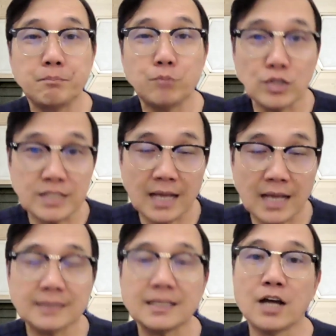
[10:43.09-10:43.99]

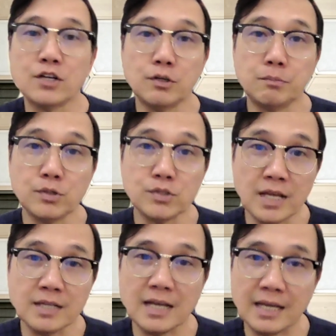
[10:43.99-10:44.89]
protect us
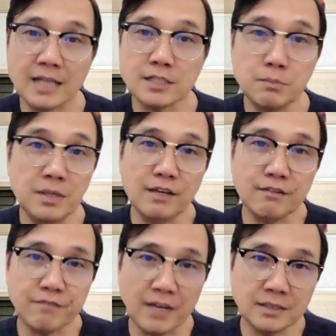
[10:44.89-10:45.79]
100% against being
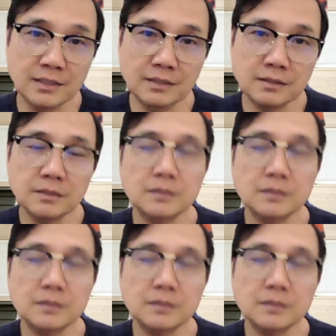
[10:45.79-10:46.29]
infected,